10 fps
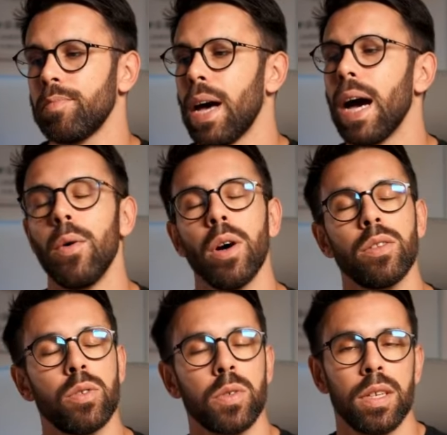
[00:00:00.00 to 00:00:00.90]
I
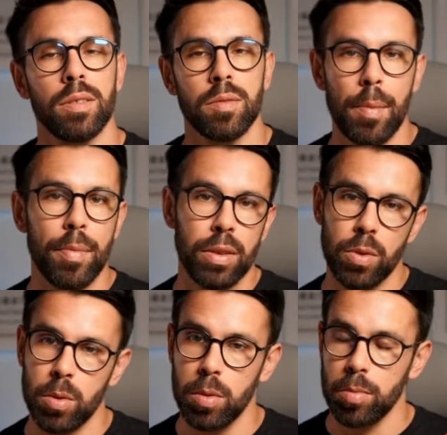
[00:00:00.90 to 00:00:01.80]
want to send something
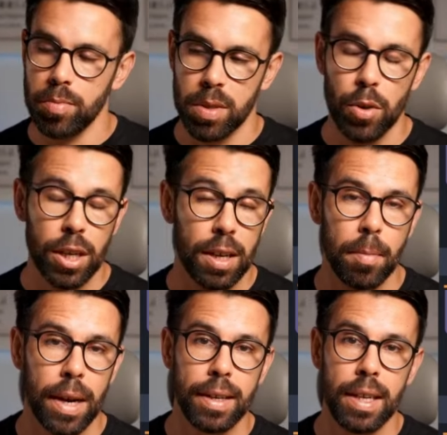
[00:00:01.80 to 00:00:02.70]
to someone in
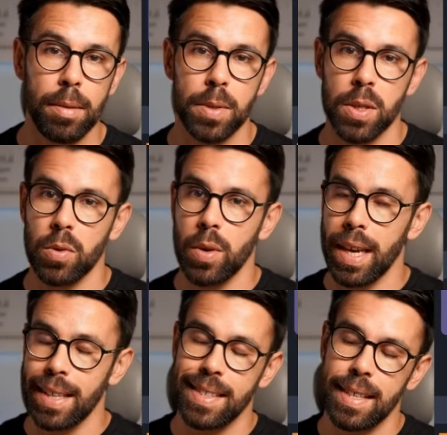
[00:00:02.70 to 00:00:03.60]
my team so we
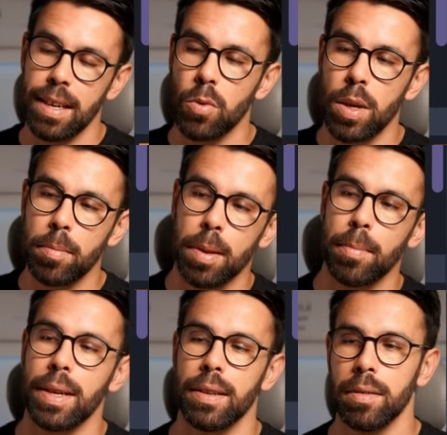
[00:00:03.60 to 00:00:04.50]
can see how we
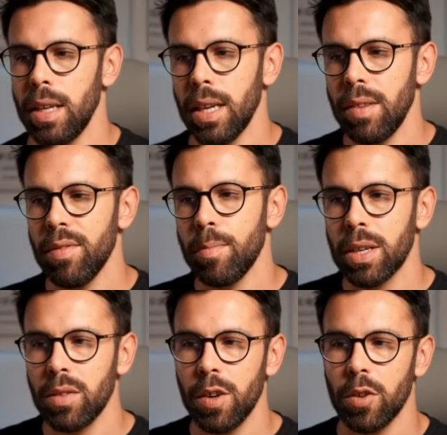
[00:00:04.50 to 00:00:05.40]
implemented a given
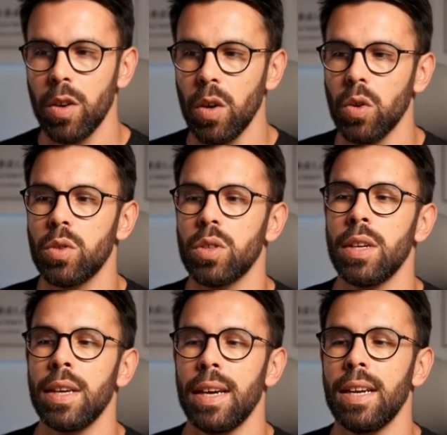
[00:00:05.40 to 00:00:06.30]
part of our code.
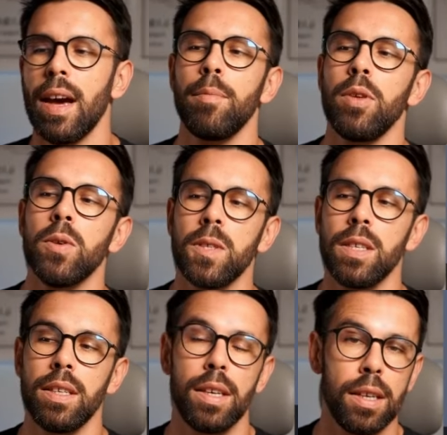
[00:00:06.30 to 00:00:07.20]
And I'm
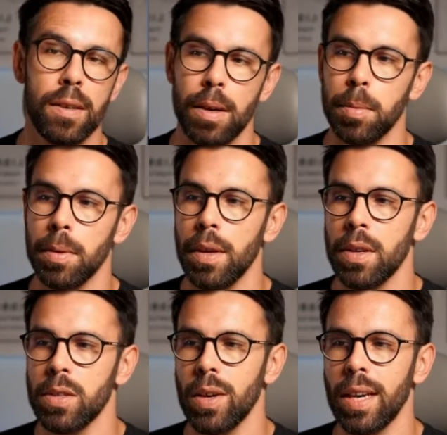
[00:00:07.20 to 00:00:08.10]
using GitHub.
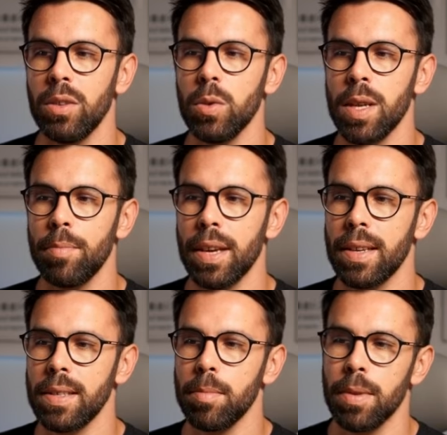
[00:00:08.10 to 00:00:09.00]
So I can do something
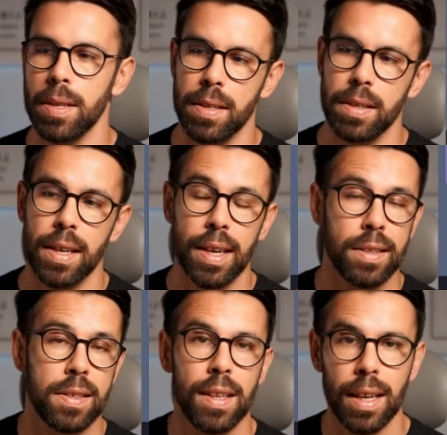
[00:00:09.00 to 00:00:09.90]
as simple as this. I can
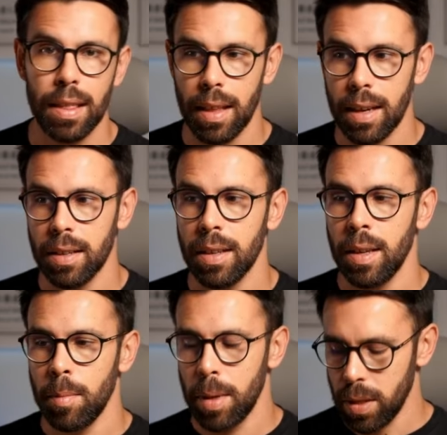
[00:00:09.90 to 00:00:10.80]
select that
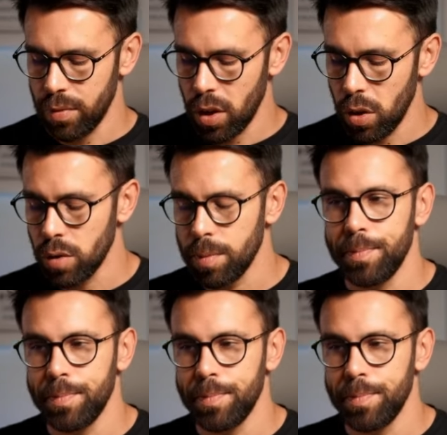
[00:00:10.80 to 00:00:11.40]
piece of code,